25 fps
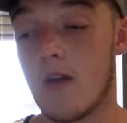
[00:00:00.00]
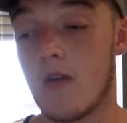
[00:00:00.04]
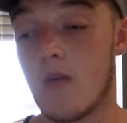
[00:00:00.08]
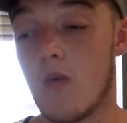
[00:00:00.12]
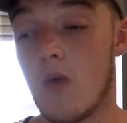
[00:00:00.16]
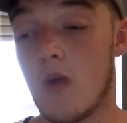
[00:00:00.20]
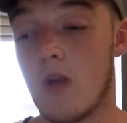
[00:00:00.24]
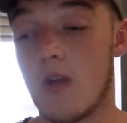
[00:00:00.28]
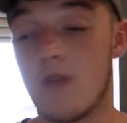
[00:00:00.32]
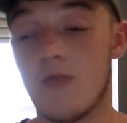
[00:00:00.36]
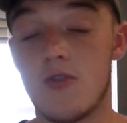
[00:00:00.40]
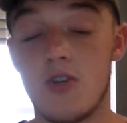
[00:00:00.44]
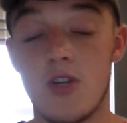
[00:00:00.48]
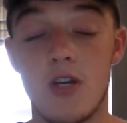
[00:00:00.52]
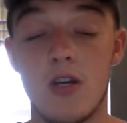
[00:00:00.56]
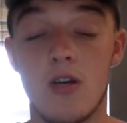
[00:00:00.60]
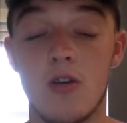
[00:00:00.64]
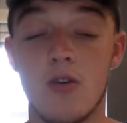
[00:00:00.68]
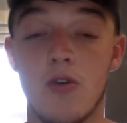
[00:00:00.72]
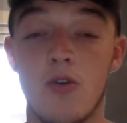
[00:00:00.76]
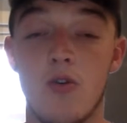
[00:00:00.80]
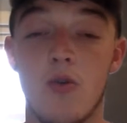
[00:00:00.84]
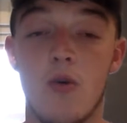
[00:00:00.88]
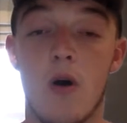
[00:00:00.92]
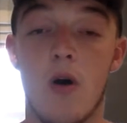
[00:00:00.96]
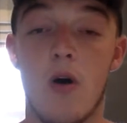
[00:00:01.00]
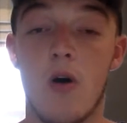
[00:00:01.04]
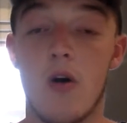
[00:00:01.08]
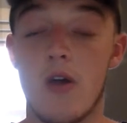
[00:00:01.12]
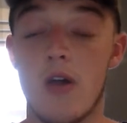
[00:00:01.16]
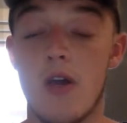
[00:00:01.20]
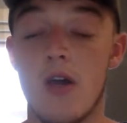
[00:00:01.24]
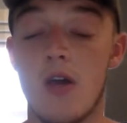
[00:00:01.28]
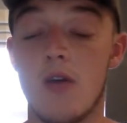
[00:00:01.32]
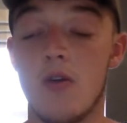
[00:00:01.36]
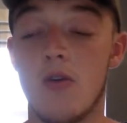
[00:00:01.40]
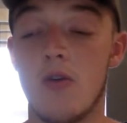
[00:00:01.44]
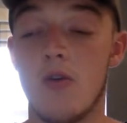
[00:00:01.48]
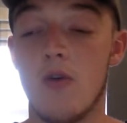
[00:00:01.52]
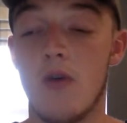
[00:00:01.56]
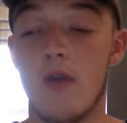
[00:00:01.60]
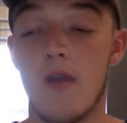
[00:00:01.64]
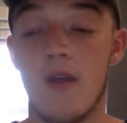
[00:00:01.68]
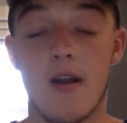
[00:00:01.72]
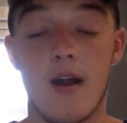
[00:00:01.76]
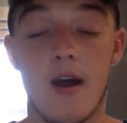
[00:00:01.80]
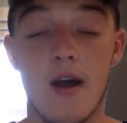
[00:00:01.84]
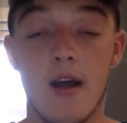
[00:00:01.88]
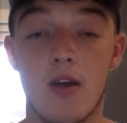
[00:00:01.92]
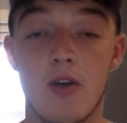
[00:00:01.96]
well, if she can do it or he can do it,
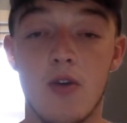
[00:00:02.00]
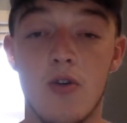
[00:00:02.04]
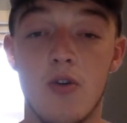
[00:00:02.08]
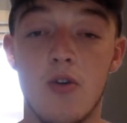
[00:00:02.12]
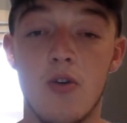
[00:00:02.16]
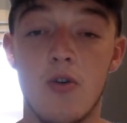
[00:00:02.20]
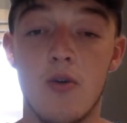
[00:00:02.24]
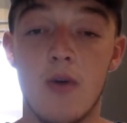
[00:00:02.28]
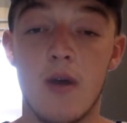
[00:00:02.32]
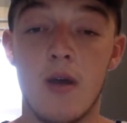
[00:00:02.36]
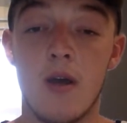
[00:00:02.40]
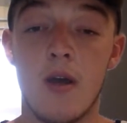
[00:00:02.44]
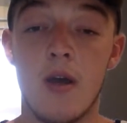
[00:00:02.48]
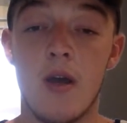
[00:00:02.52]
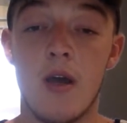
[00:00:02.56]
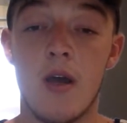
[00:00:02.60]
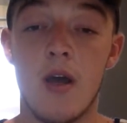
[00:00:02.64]
then I can do it.